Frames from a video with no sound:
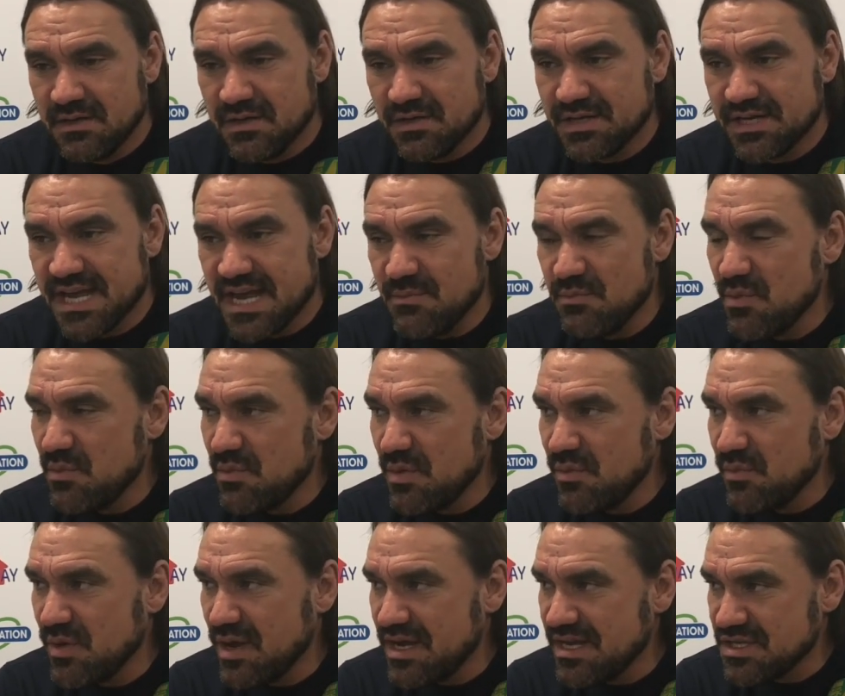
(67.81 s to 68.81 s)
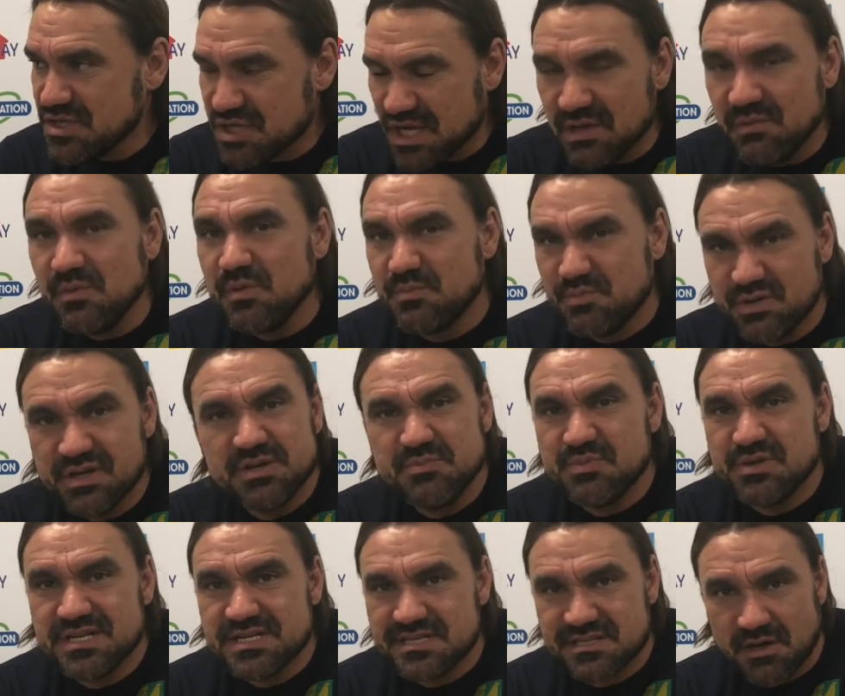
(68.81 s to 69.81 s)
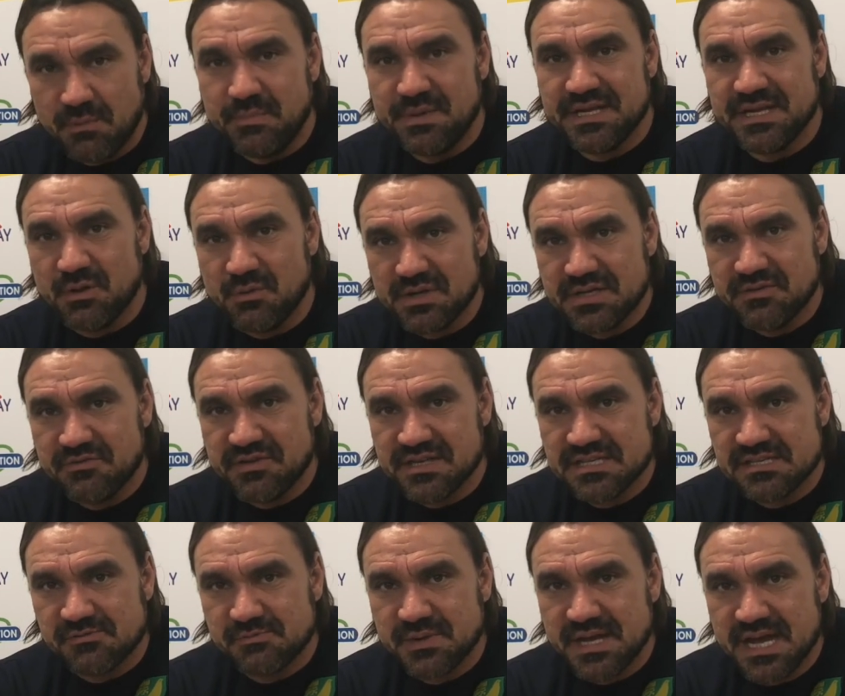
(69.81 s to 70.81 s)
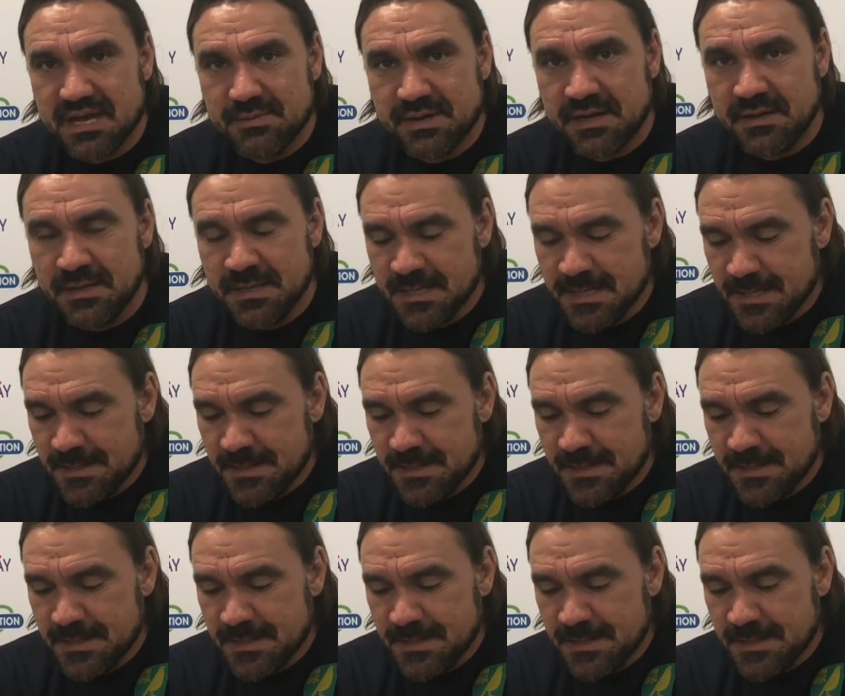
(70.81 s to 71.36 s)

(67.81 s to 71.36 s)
on a game where we were in general pretty sloppy in our defensive behavior,